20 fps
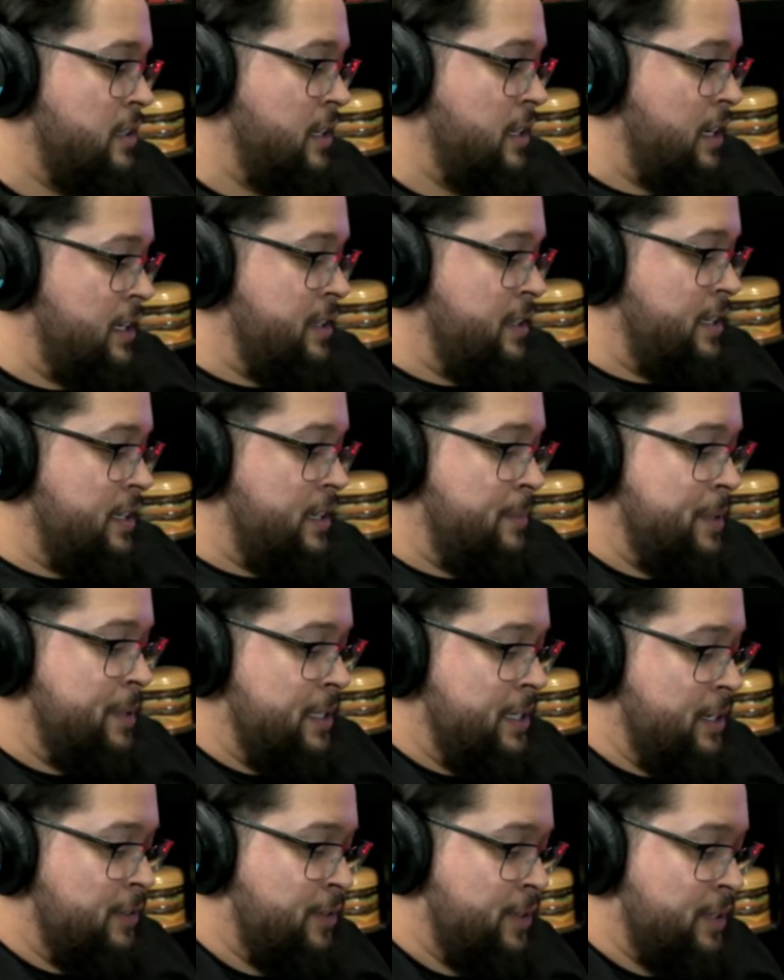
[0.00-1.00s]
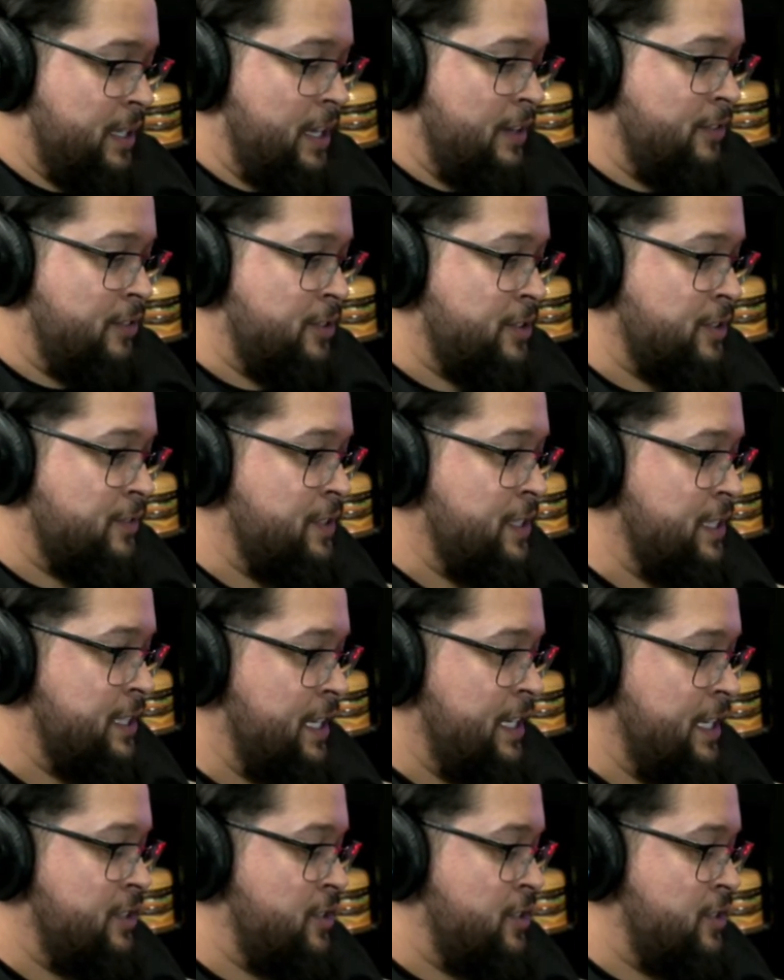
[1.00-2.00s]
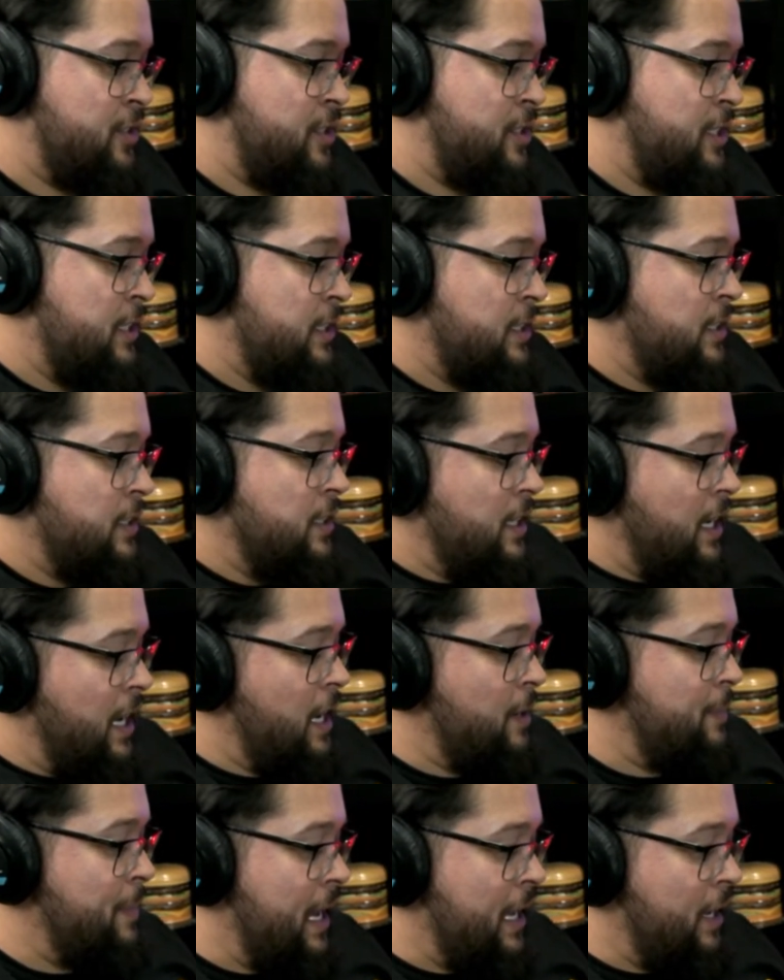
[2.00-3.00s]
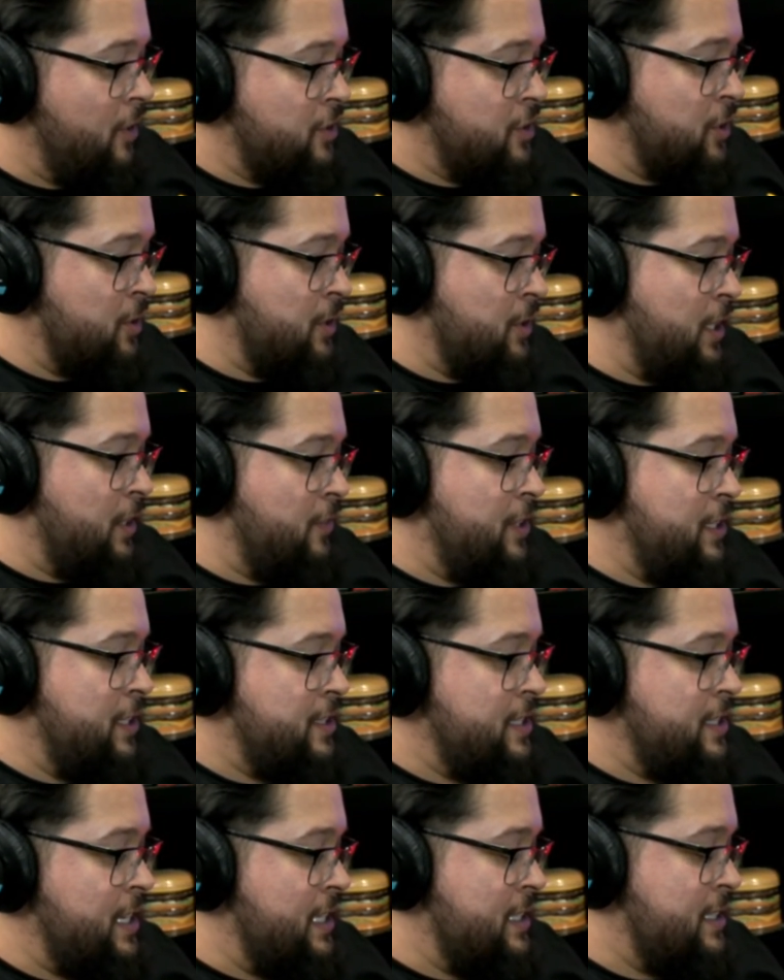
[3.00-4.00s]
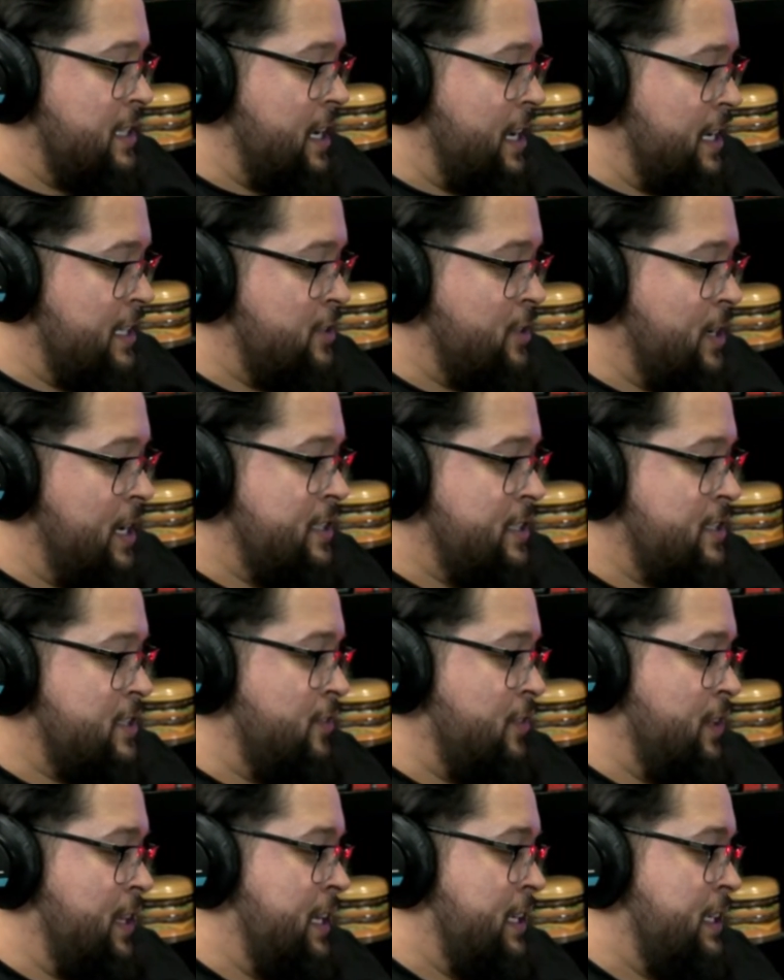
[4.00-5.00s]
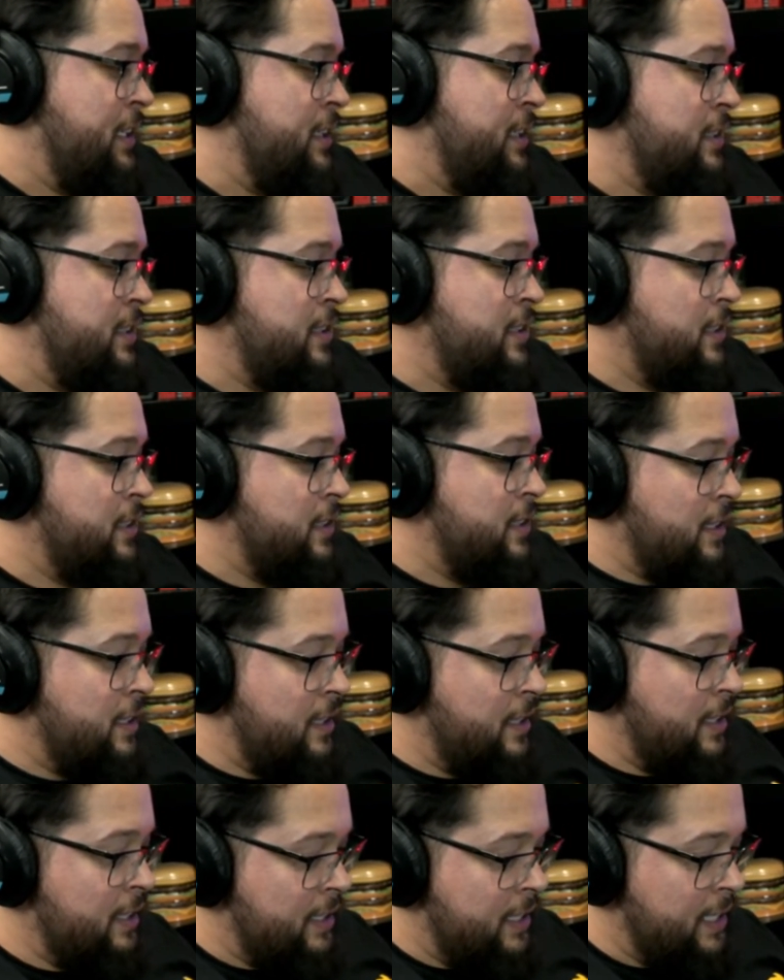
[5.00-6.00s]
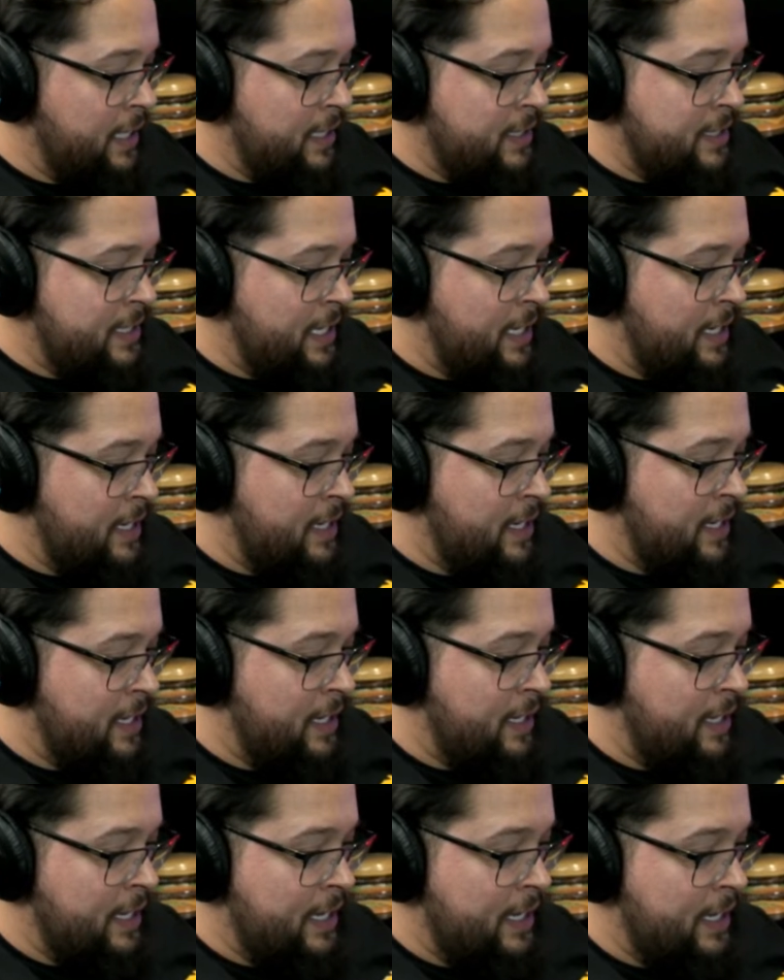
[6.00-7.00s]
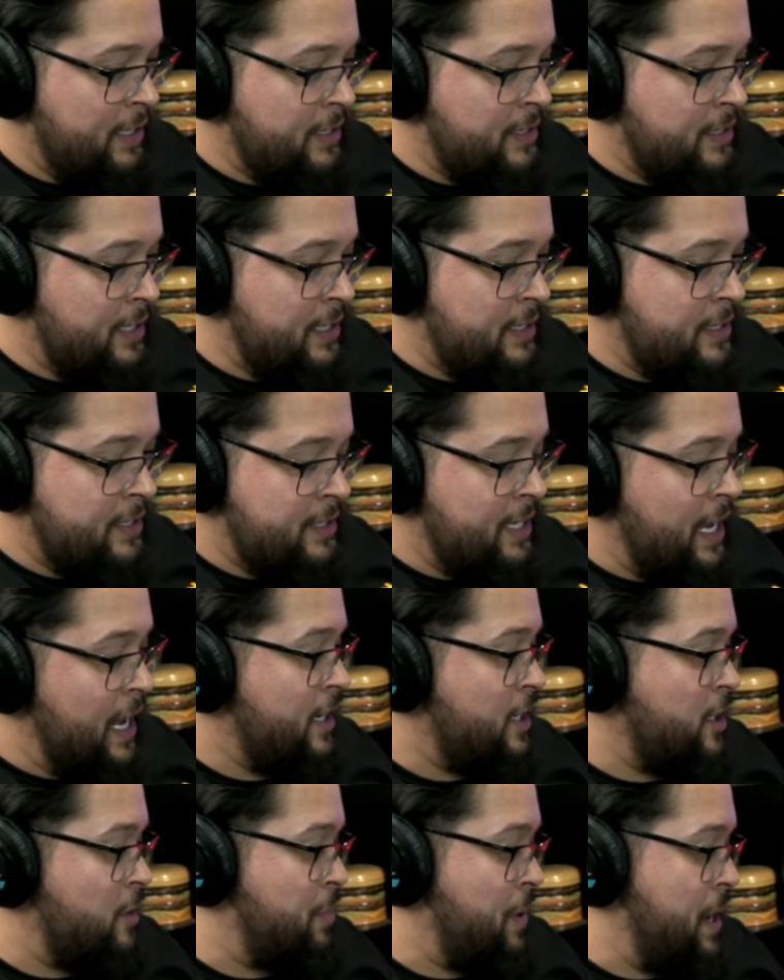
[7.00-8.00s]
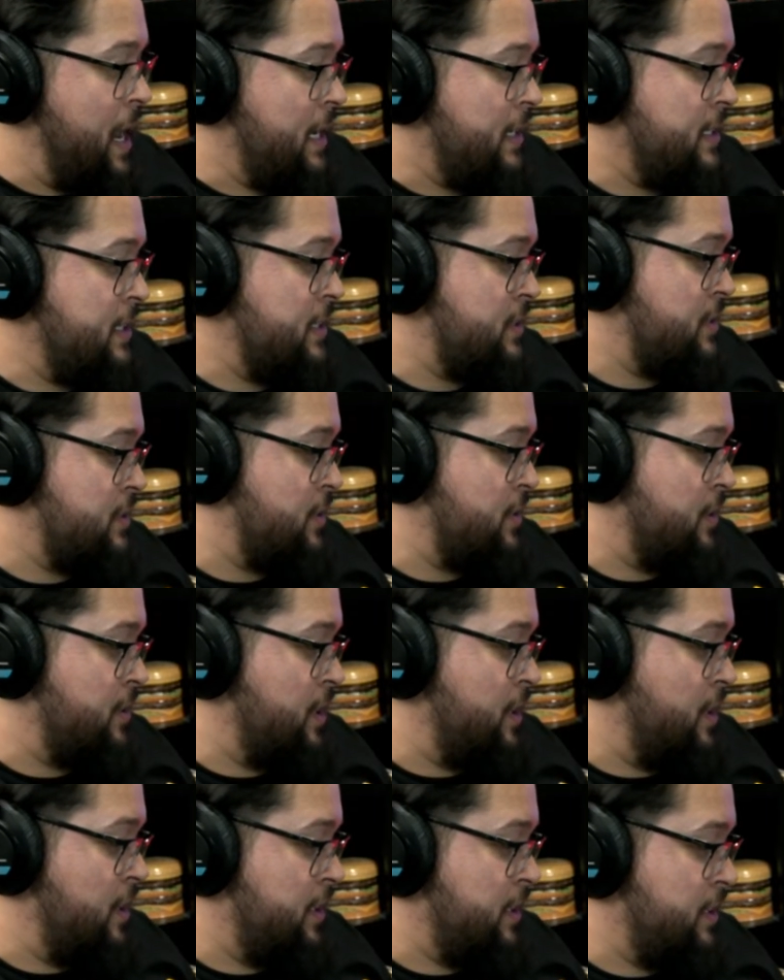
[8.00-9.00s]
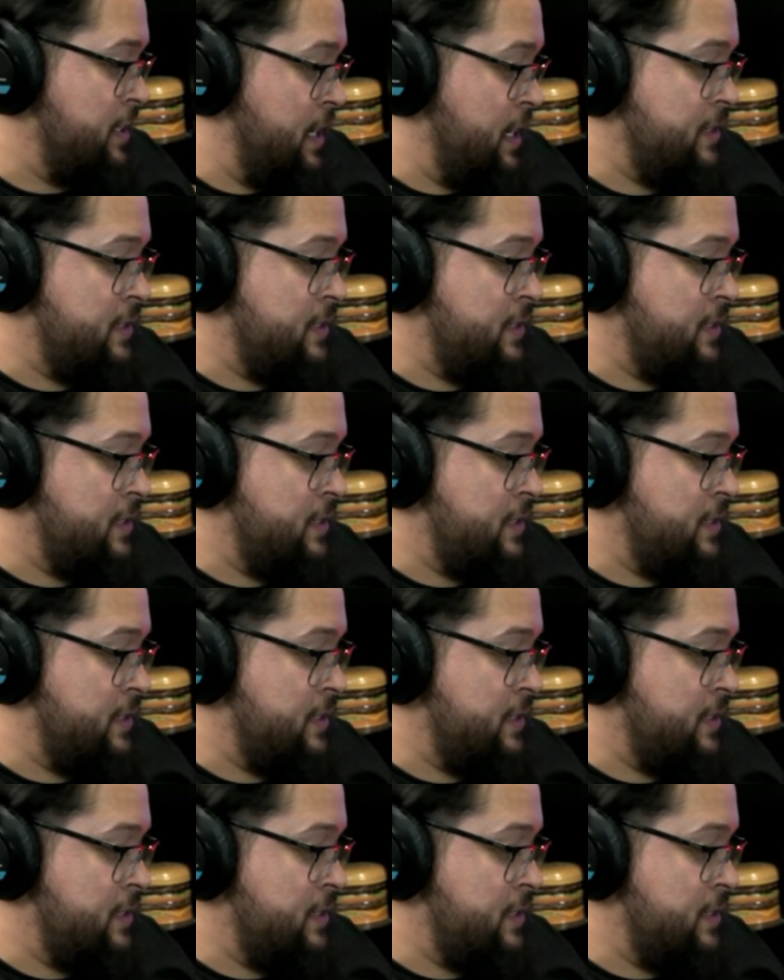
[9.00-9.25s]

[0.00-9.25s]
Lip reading: I think. I mean, different levels of teenagers. I also love this nice contrast of like the kids at like is it soccer practice or yeah, it's a